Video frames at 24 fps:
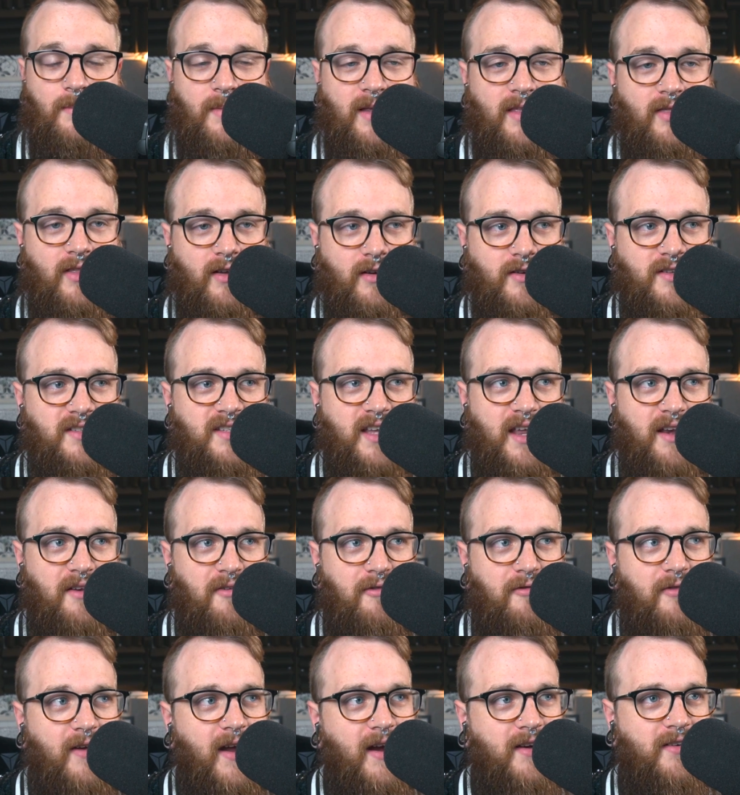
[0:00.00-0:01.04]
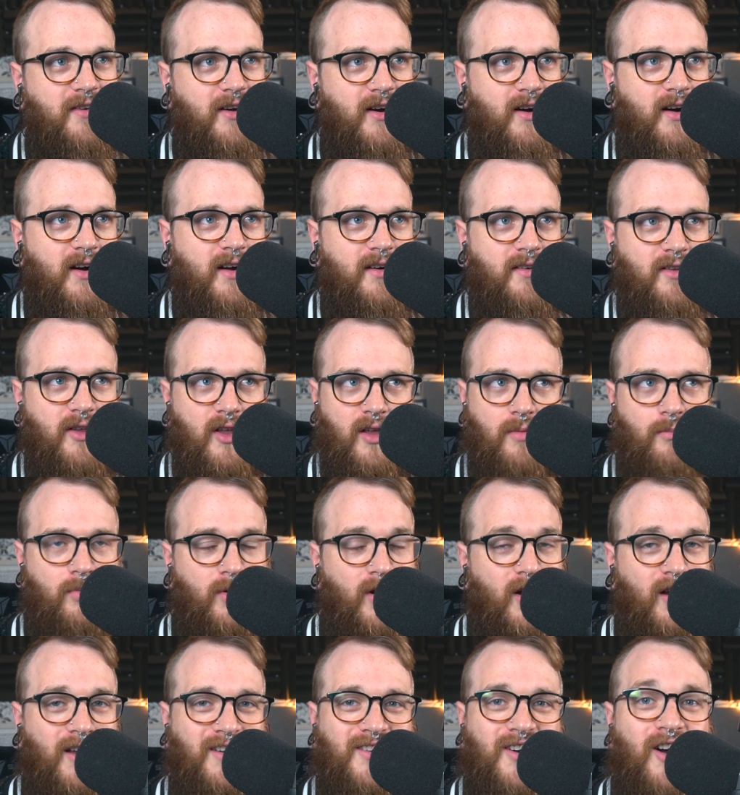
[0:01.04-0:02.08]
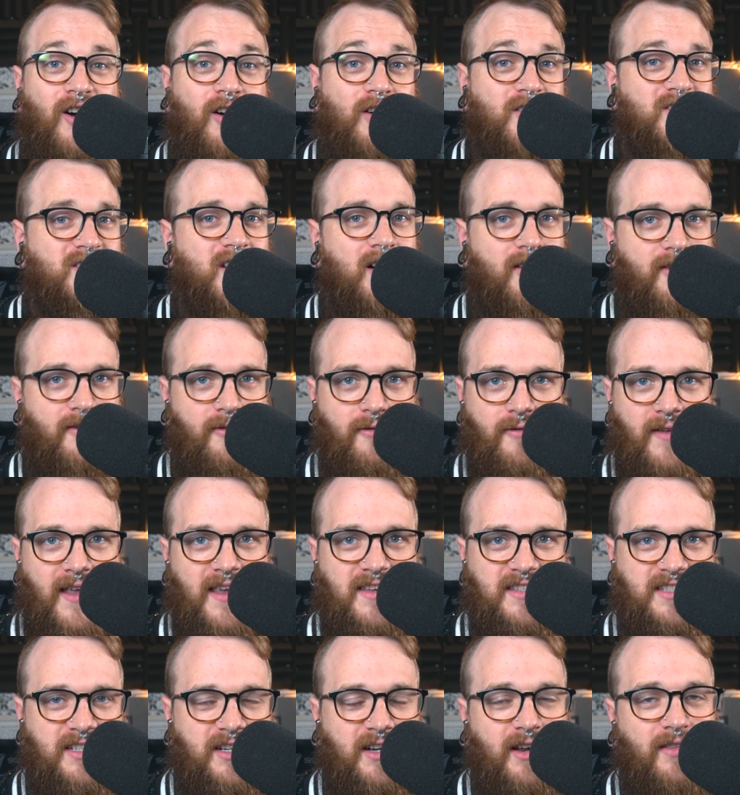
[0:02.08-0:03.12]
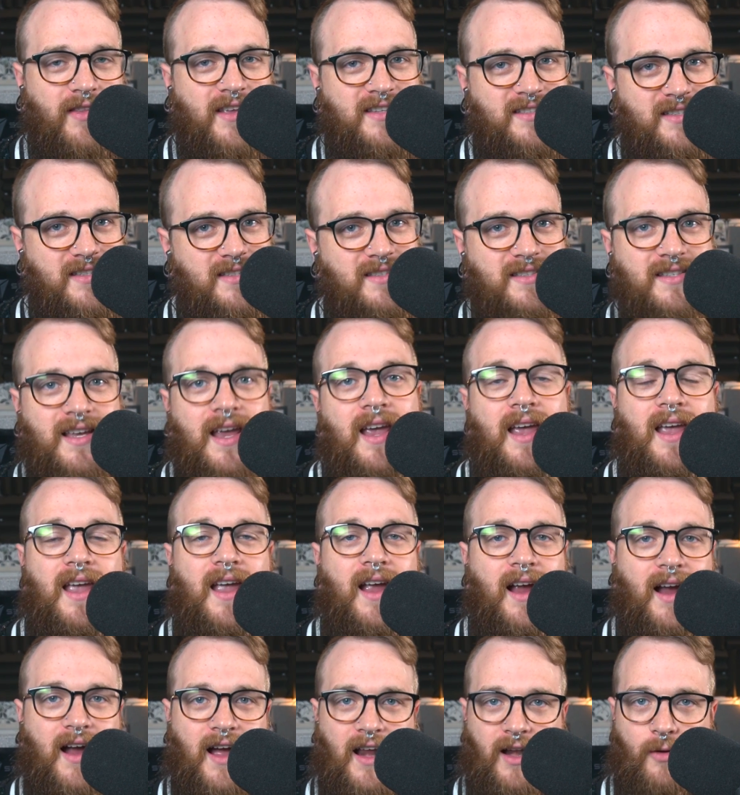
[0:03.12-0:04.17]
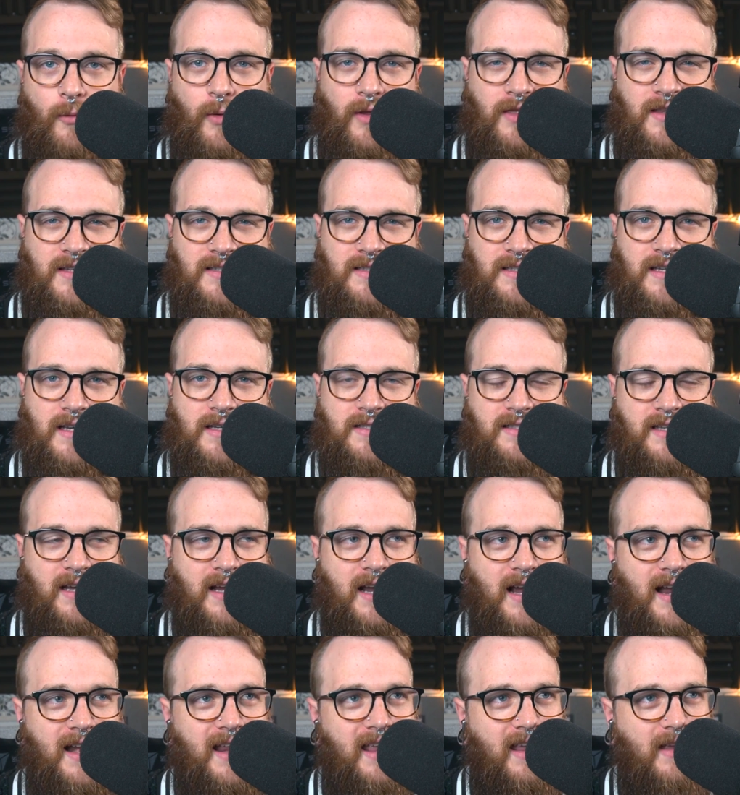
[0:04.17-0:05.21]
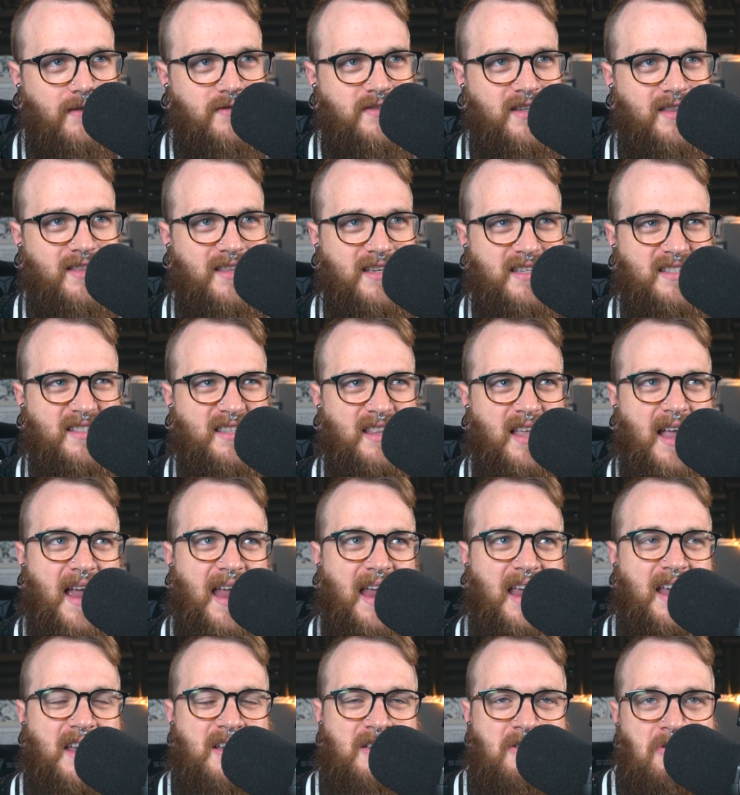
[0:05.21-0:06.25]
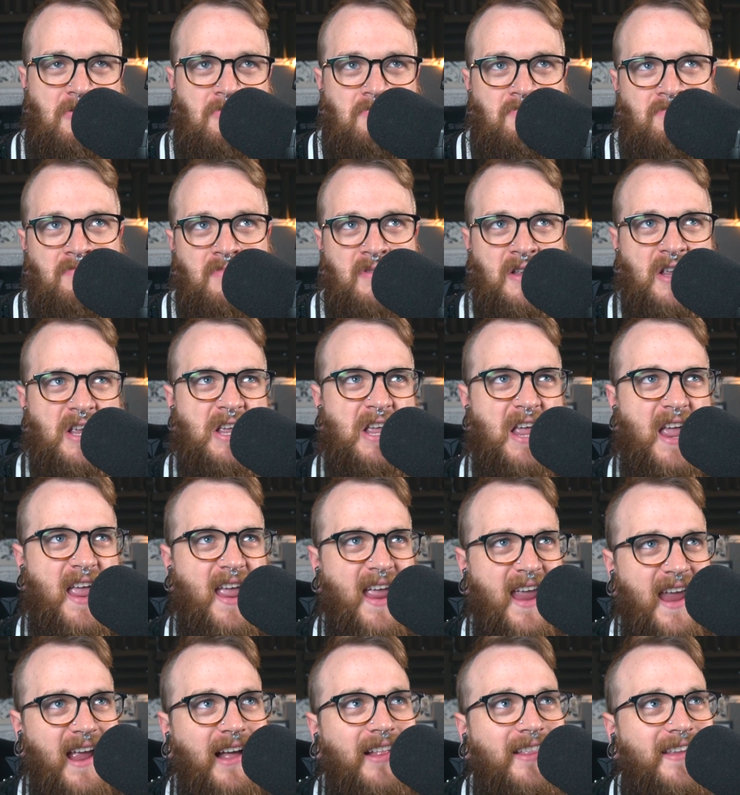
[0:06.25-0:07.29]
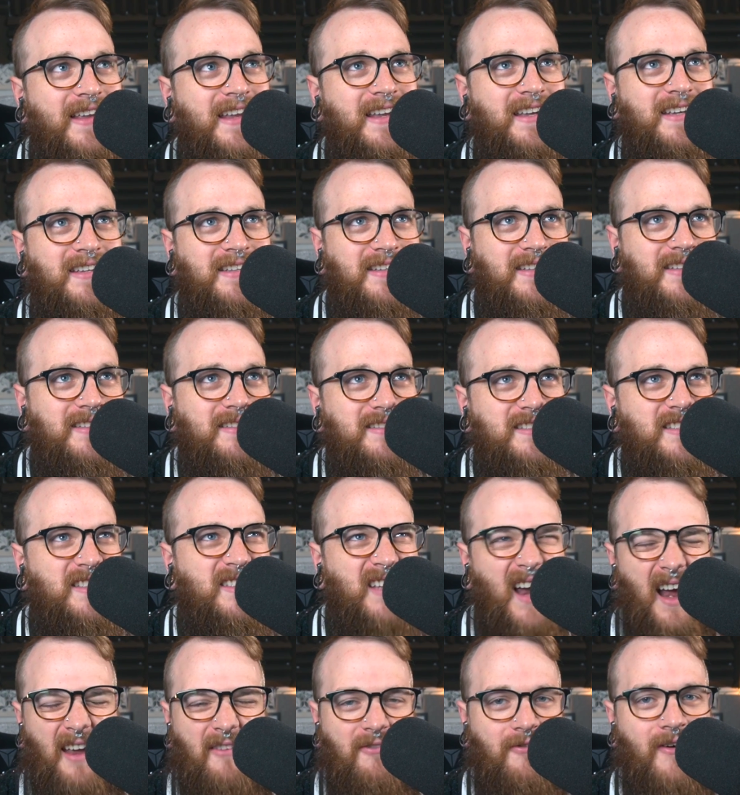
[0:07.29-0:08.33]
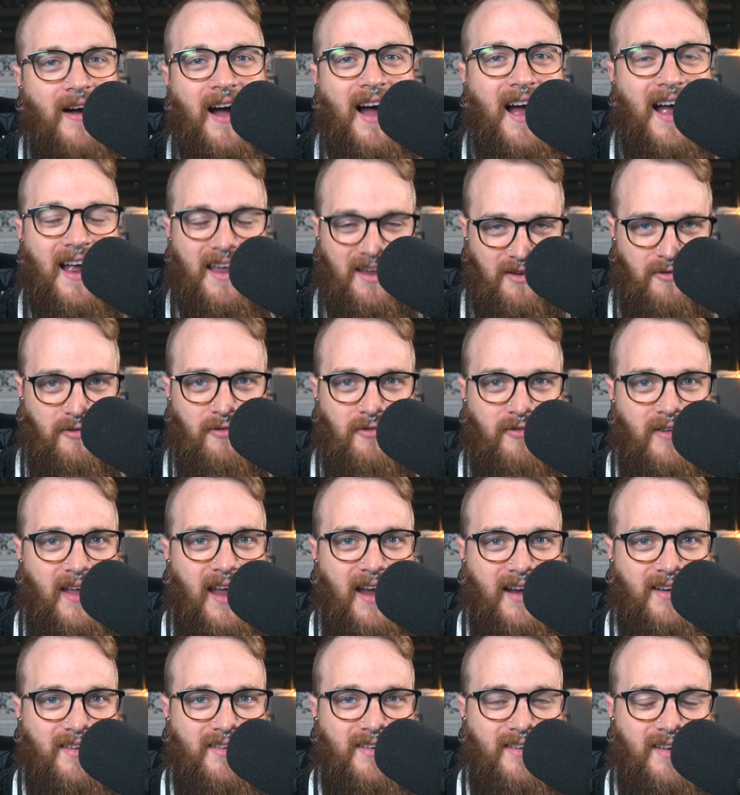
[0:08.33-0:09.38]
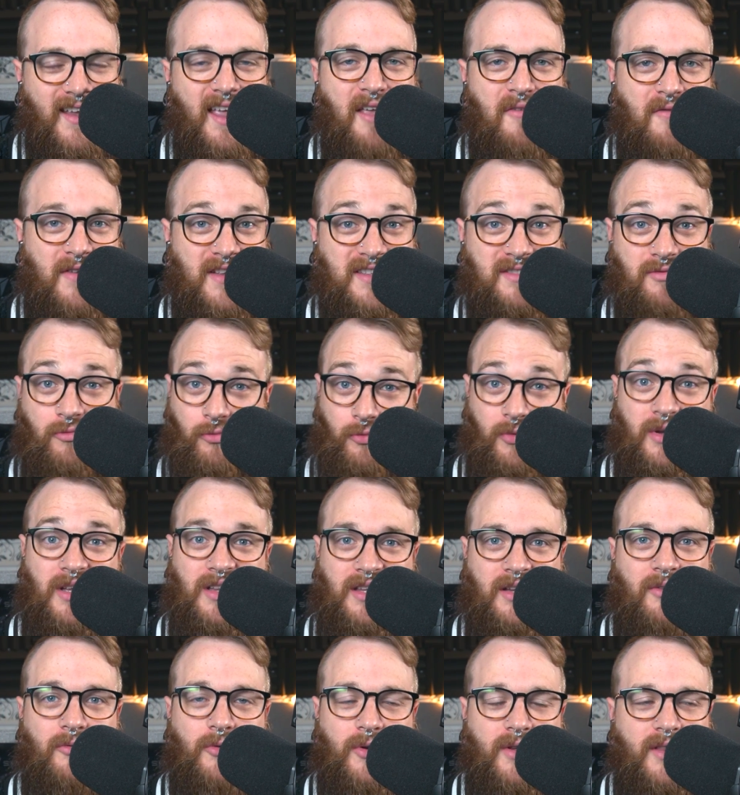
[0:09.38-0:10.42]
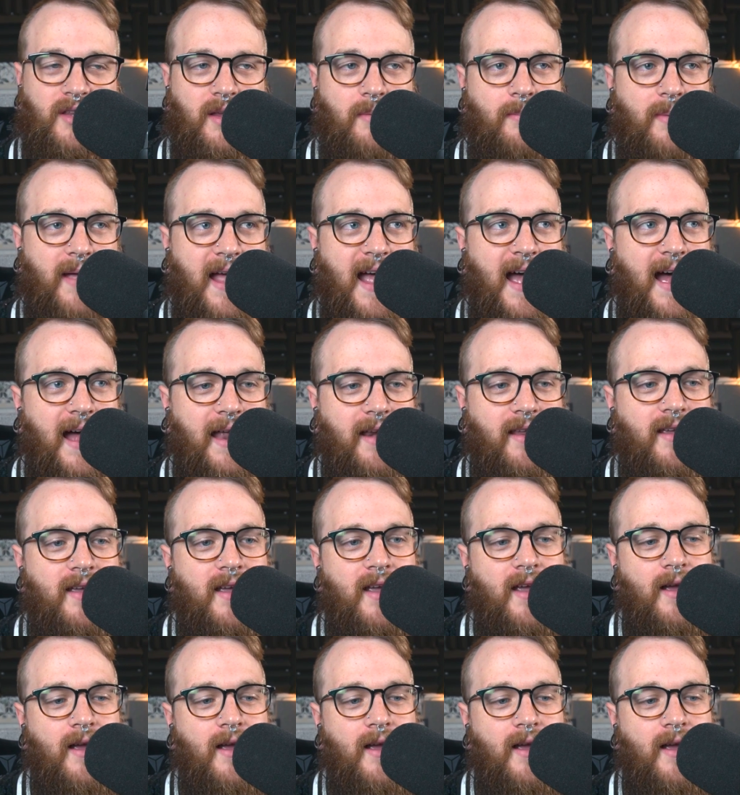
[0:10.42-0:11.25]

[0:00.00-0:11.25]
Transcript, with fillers: I mean, there is an effect on you can put on guitars called a phaser, and this is kind of what this is. It kind of gives it this like alien sci-fi effect if it's really, really bad.